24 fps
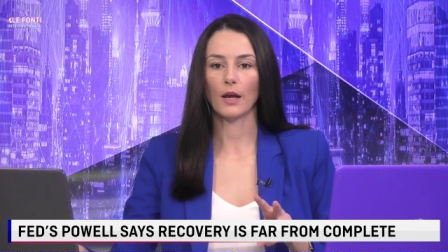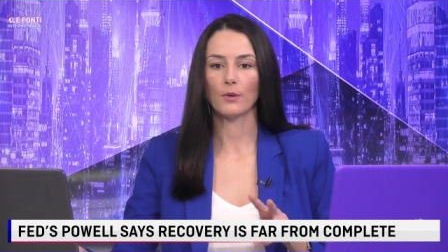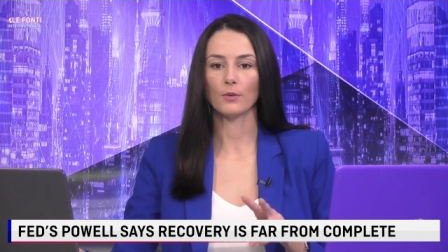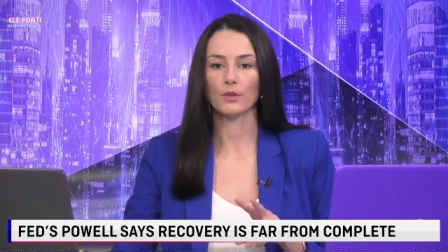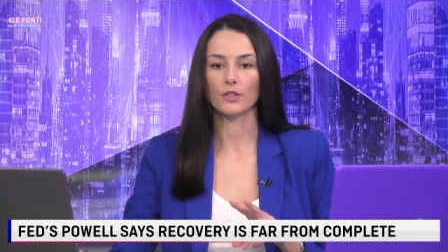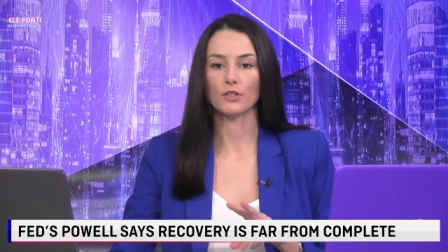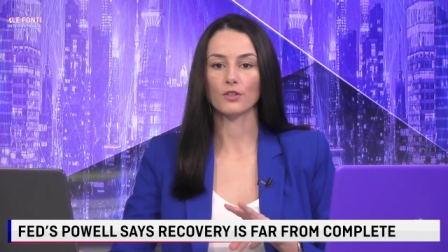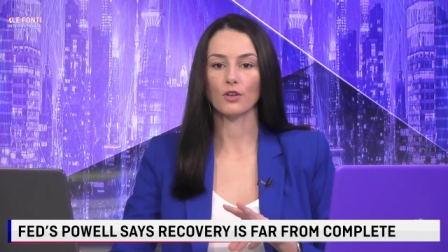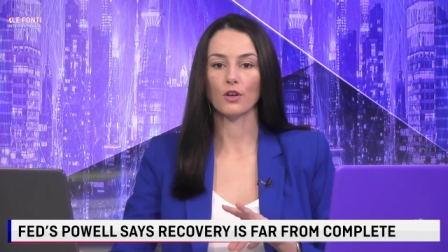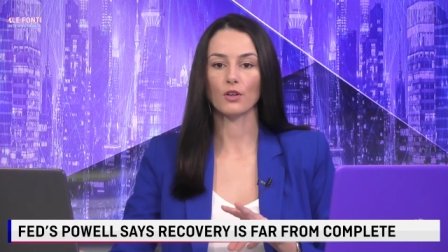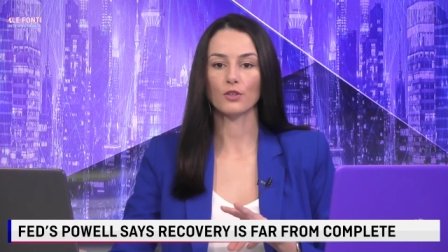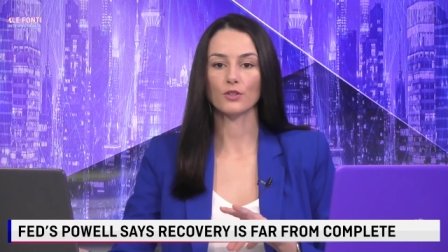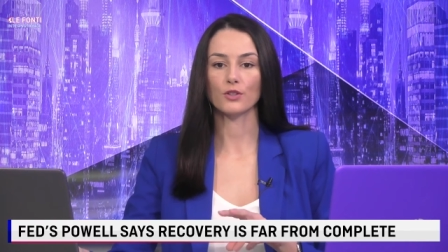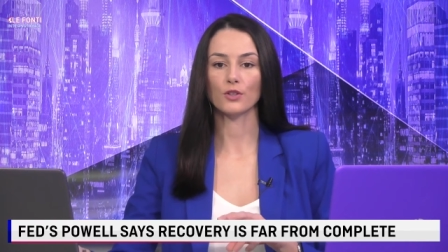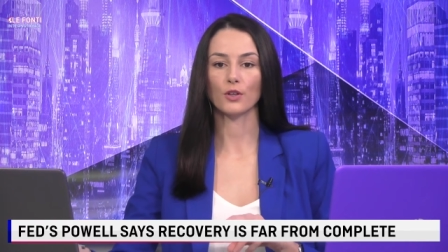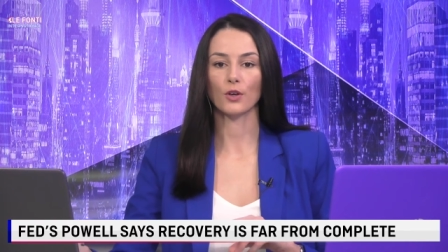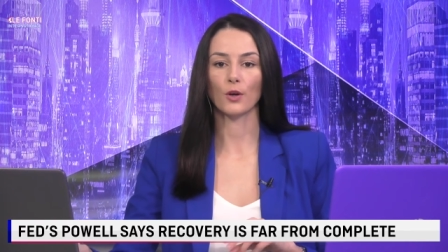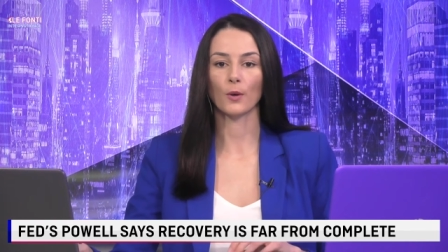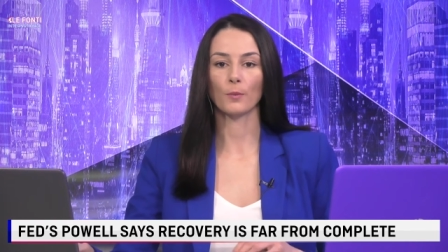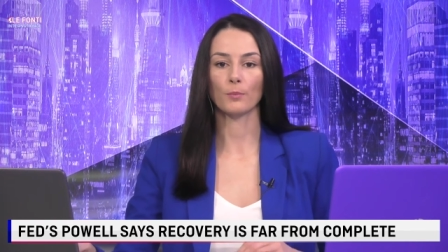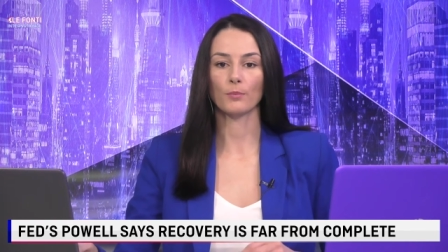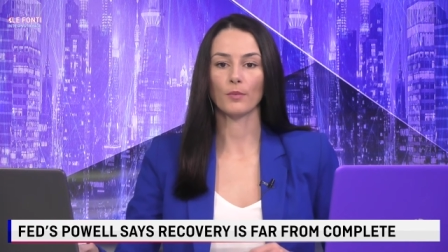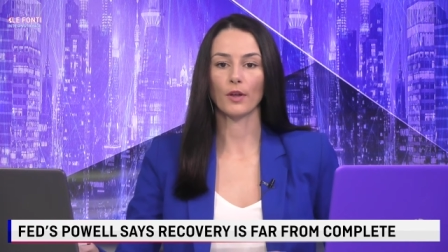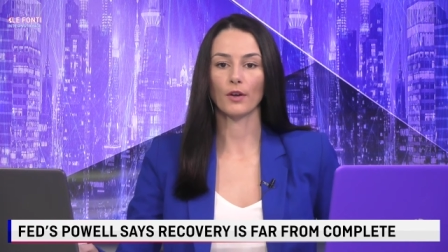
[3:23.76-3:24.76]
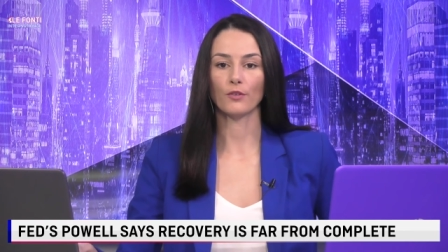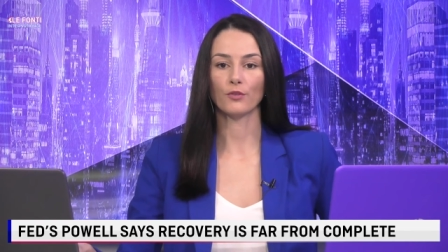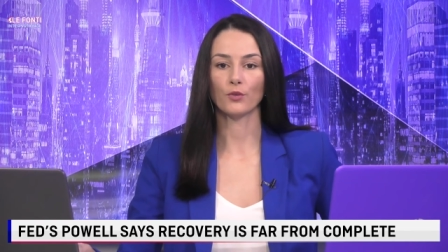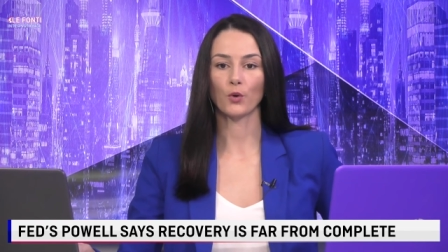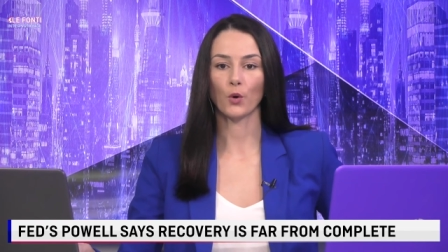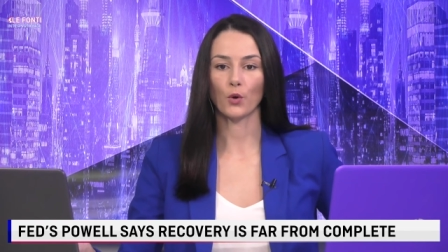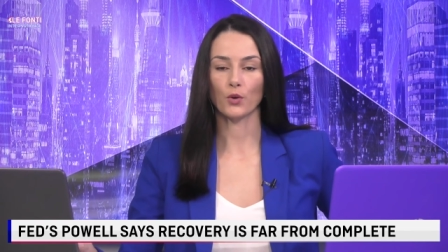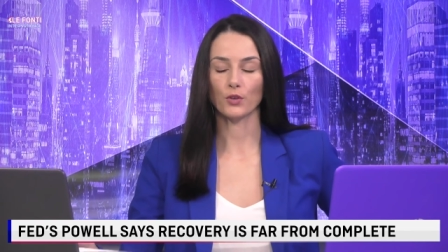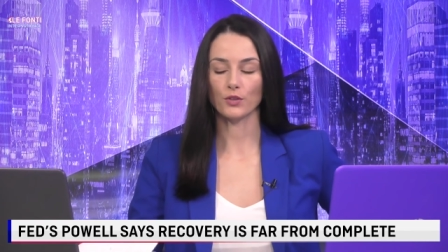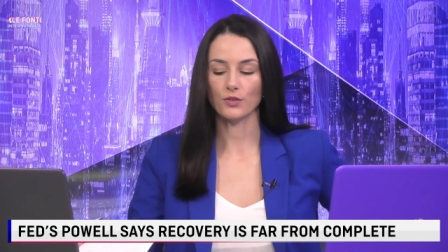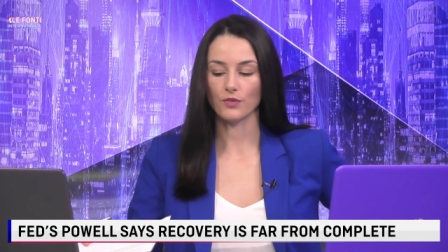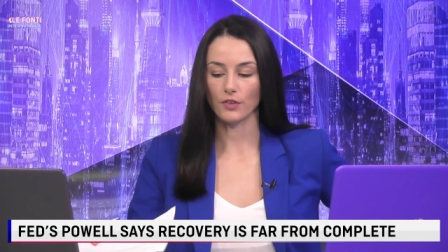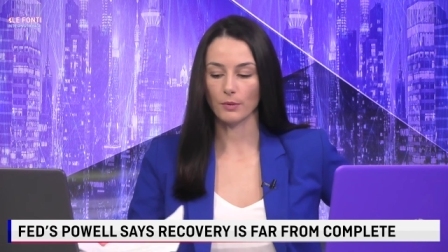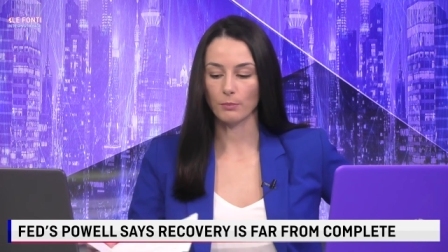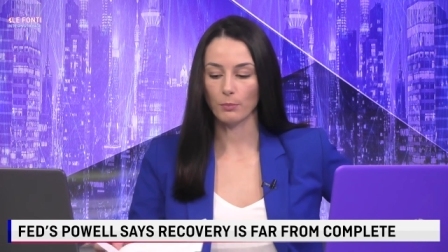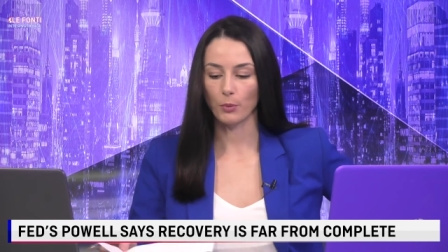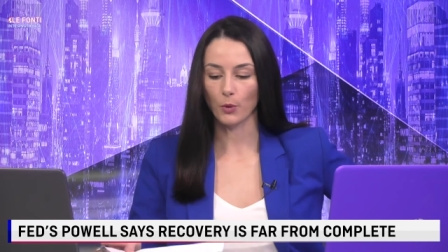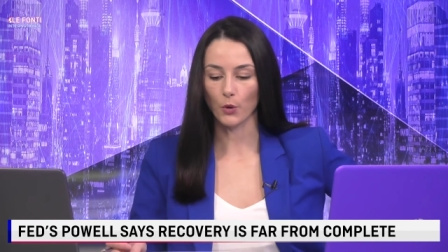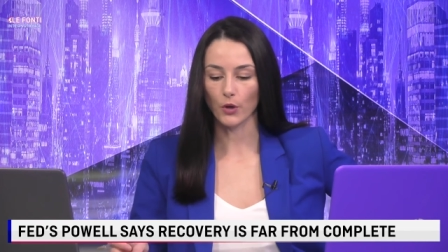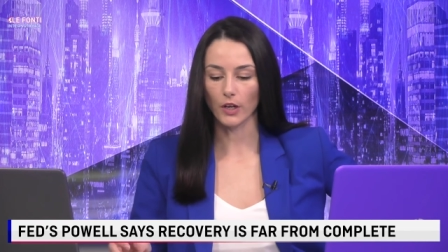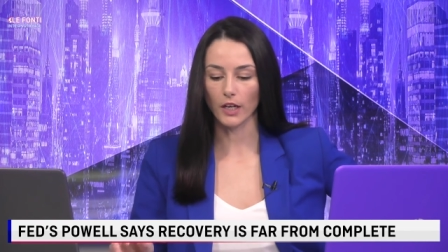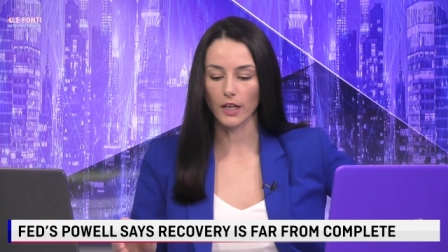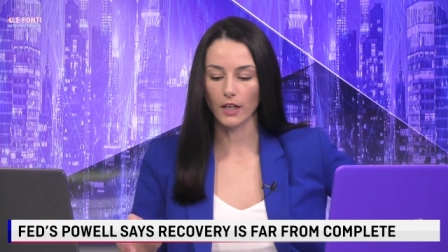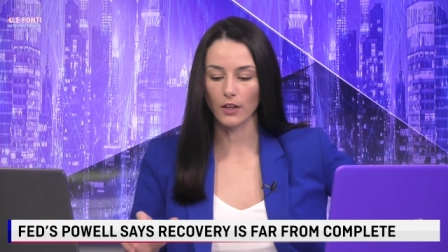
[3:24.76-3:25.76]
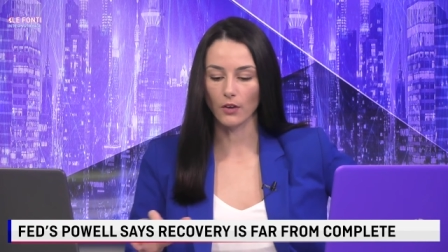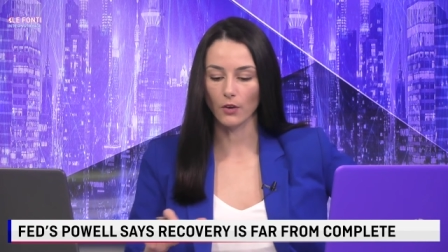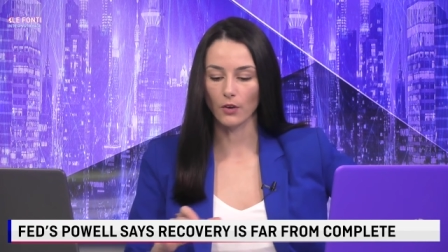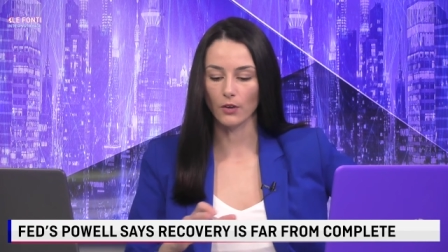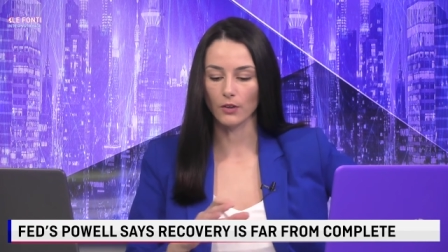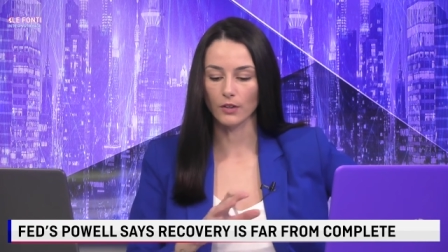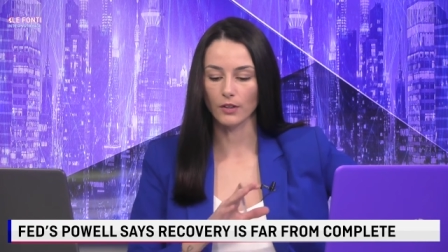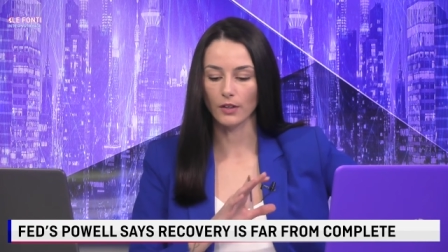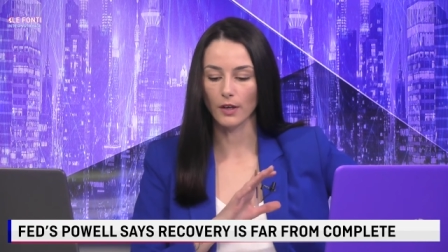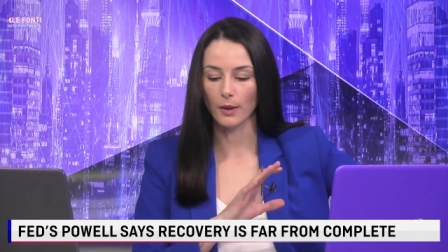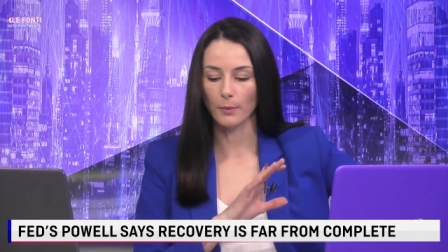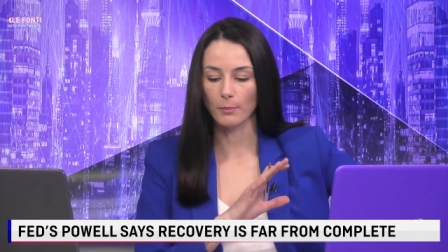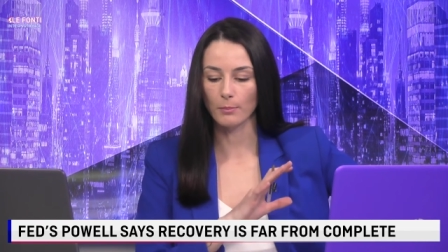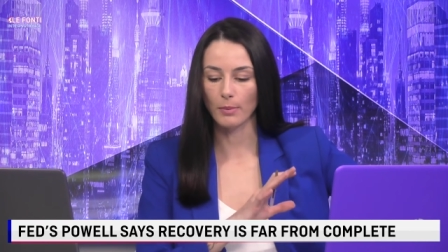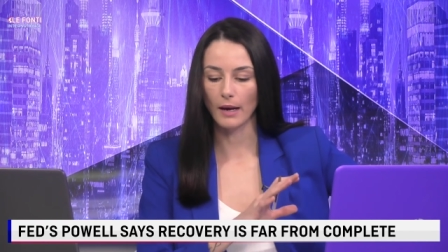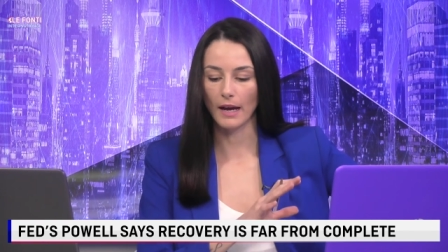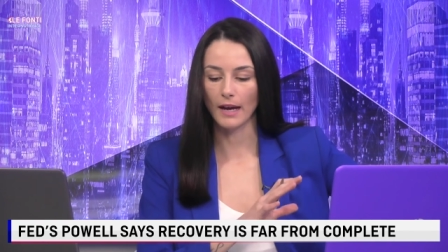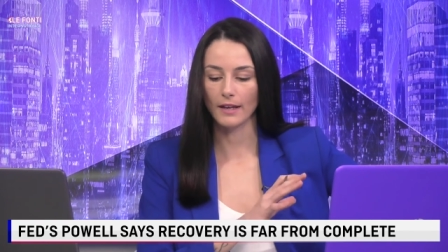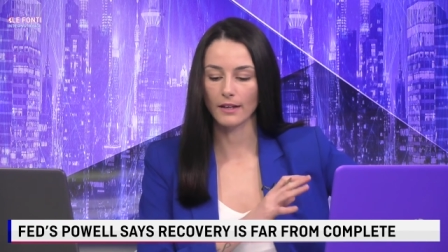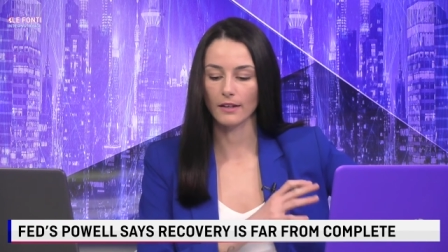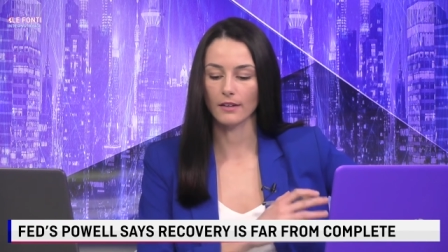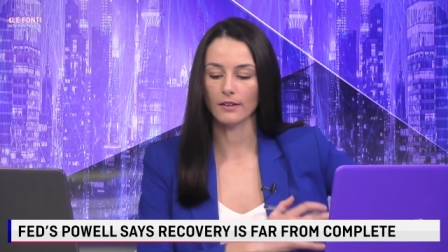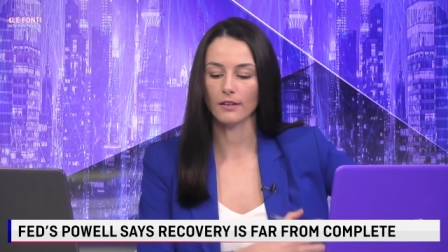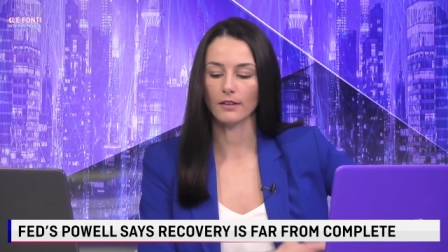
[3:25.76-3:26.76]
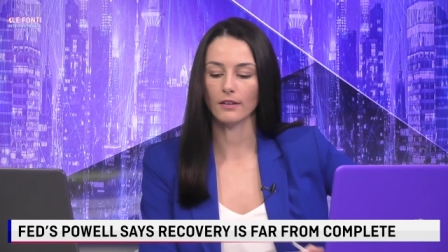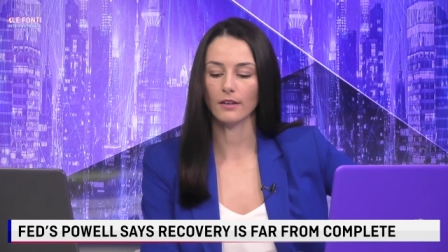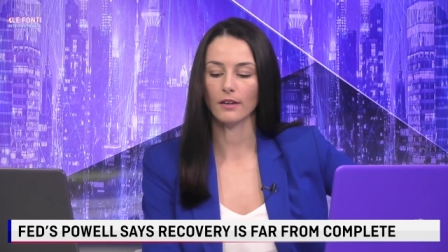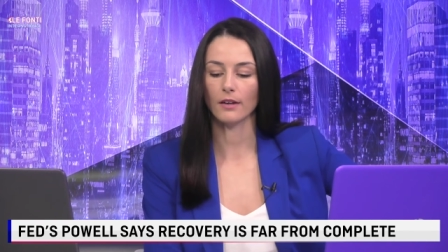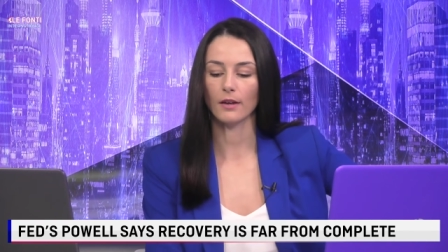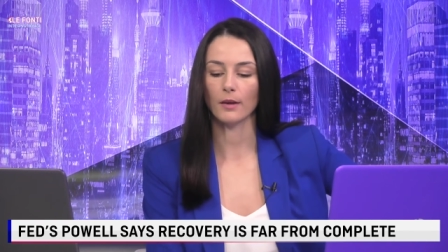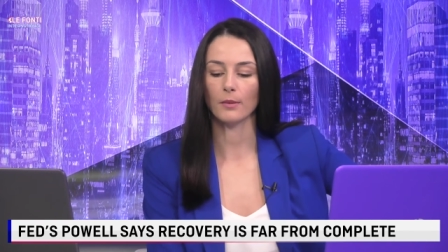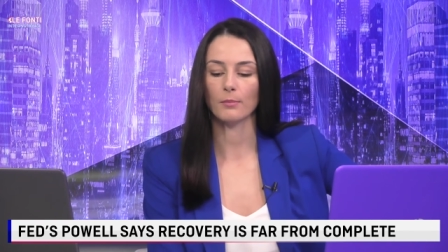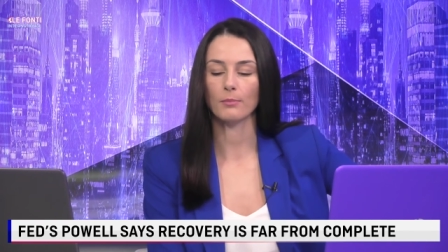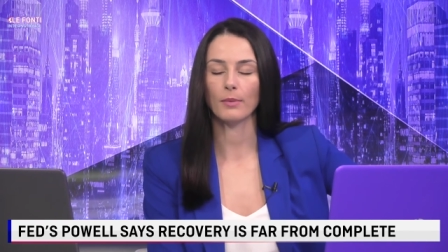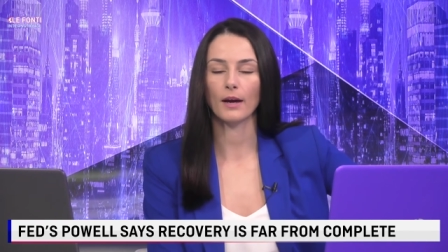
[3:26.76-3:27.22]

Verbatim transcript: I was also, um, of course, reporting on Biden uh,